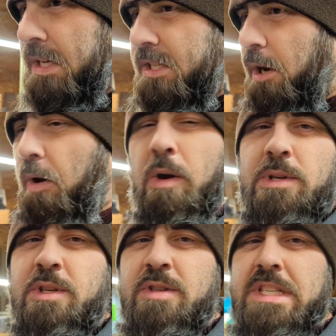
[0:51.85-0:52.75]
So I
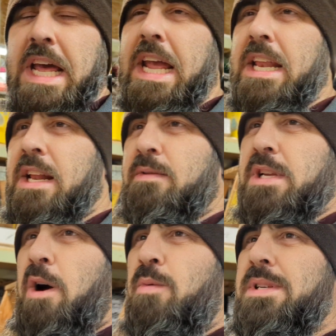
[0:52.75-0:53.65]
always used stain, and it was
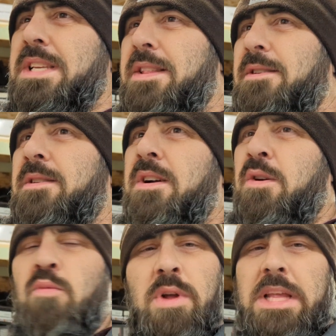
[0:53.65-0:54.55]
always either
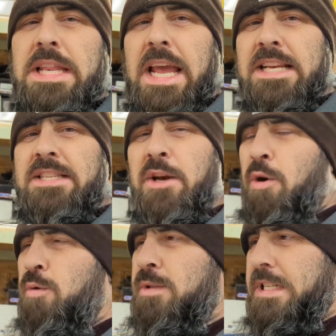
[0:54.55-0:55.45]
really nasty
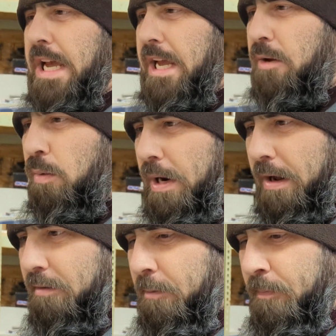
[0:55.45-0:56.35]
old stain or
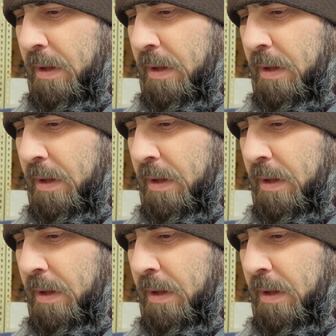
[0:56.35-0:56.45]
whatever.